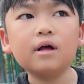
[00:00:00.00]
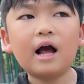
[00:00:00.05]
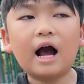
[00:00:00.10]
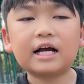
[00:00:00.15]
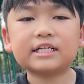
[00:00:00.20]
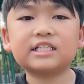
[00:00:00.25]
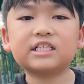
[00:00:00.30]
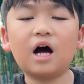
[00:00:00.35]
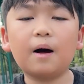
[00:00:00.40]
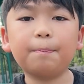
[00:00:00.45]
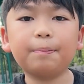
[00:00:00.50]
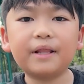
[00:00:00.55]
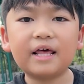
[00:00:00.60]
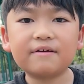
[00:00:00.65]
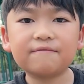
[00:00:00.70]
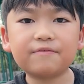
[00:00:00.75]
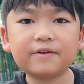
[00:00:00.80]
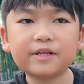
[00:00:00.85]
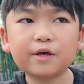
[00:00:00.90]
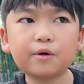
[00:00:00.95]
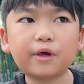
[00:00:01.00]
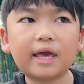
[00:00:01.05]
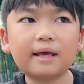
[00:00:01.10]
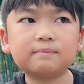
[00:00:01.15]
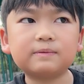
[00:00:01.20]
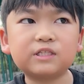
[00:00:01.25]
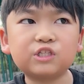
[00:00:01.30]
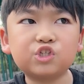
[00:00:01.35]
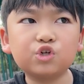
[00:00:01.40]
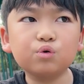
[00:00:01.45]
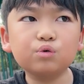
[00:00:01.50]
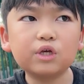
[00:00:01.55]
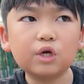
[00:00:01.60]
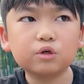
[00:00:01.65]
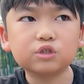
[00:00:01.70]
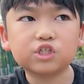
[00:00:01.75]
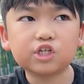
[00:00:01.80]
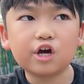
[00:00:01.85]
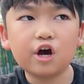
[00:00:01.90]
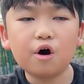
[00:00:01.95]
I stopped playing video games 2
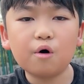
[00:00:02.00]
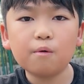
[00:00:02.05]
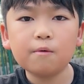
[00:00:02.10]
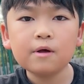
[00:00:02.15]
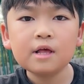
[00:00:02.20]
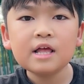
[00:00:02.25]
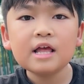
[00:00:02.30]
years ago.